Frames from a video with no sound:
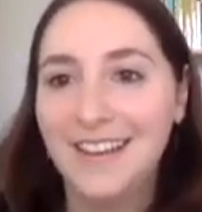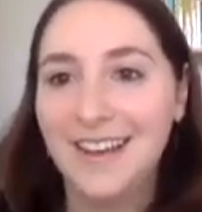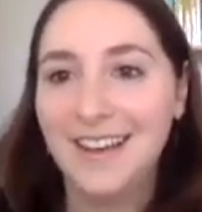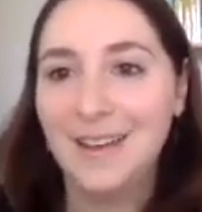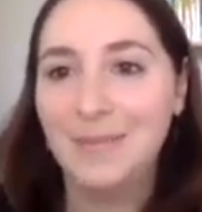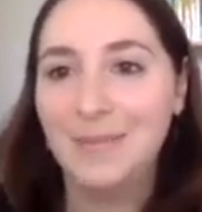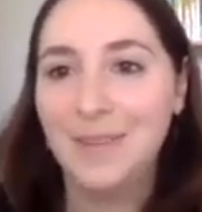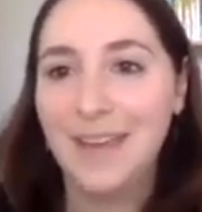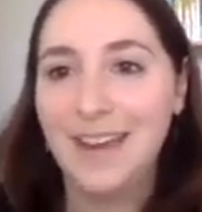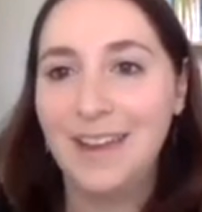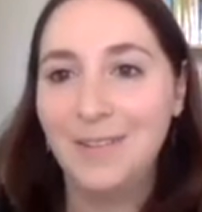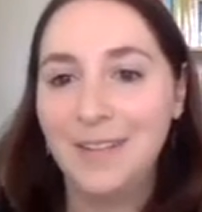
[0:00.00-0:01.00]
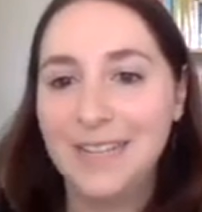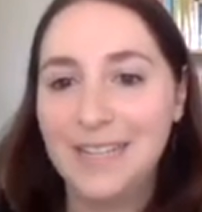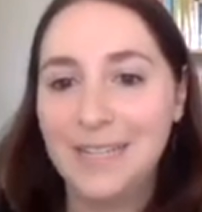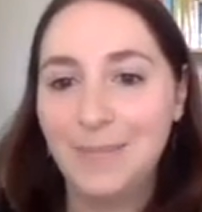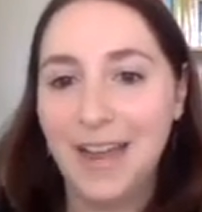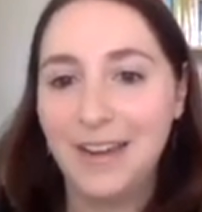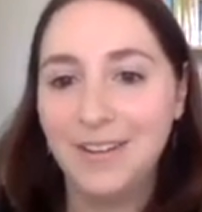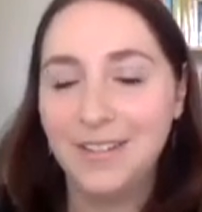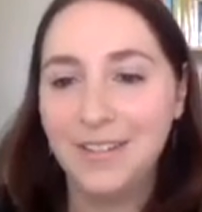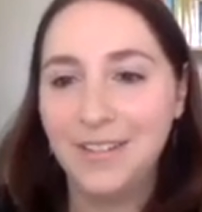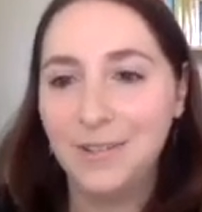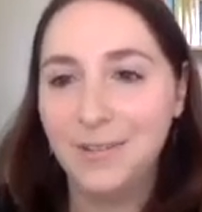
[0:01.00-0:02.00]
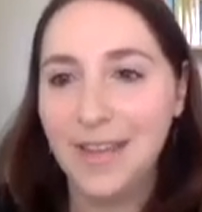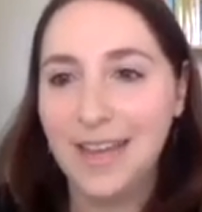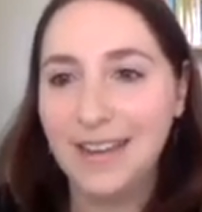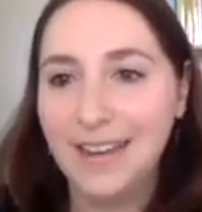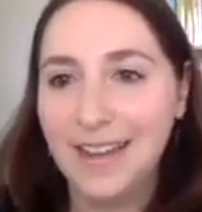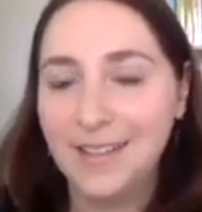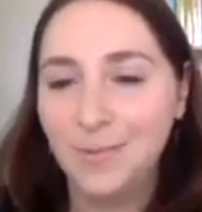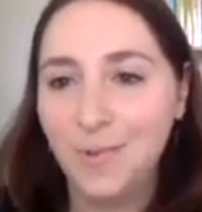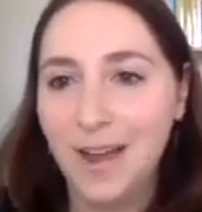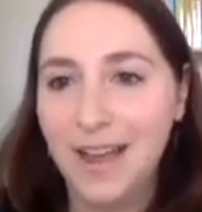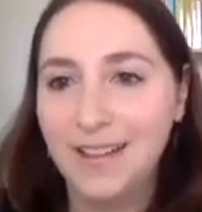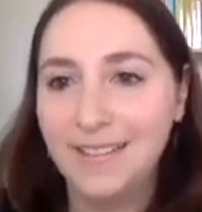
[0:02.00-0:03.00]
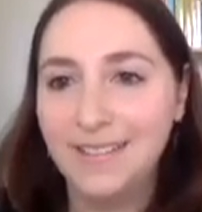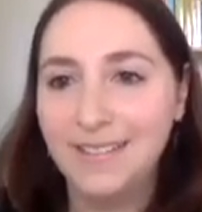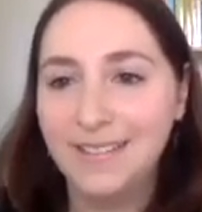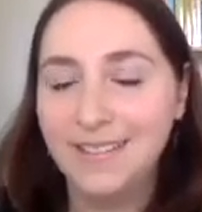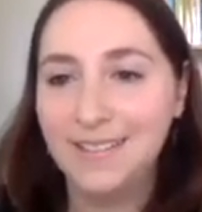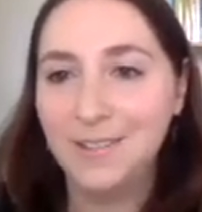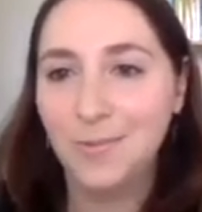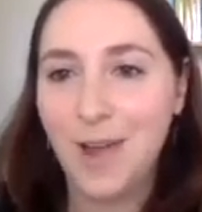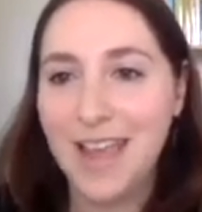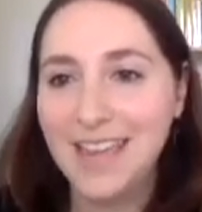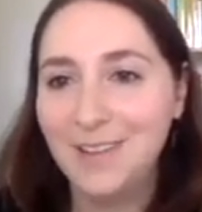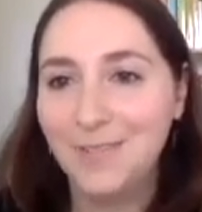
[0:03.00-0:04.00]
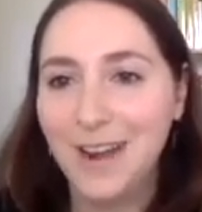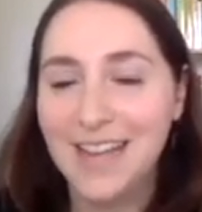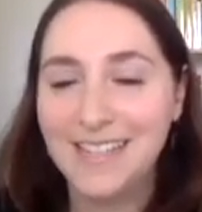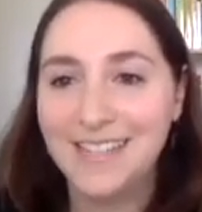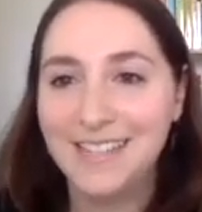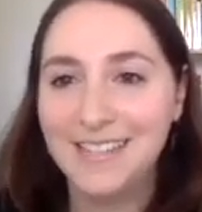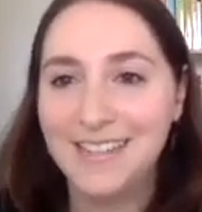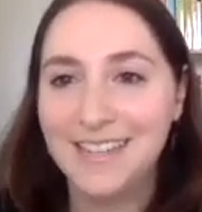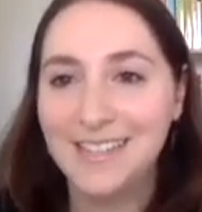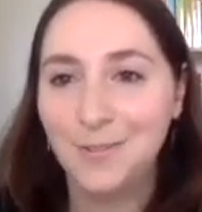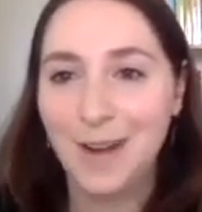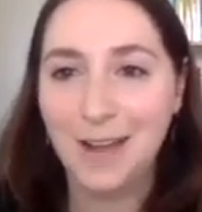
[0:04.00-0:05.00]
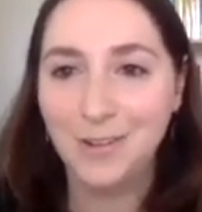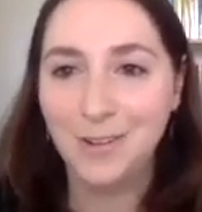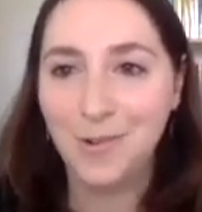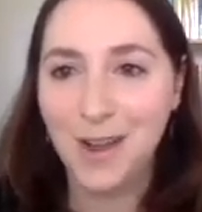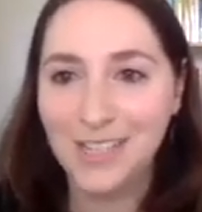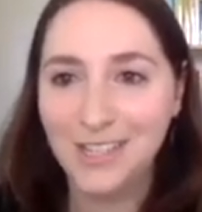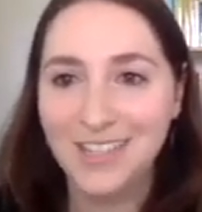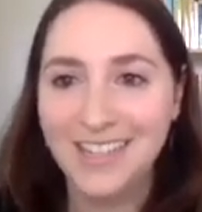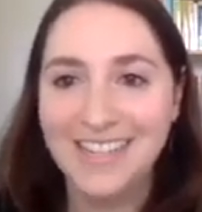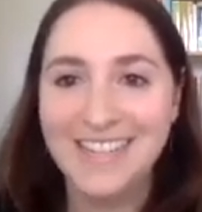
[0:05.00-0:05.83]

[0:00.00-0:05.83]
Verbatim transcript: Um, mm-hmm. and I really aspire to do that as well. The way he writes is it's around a question.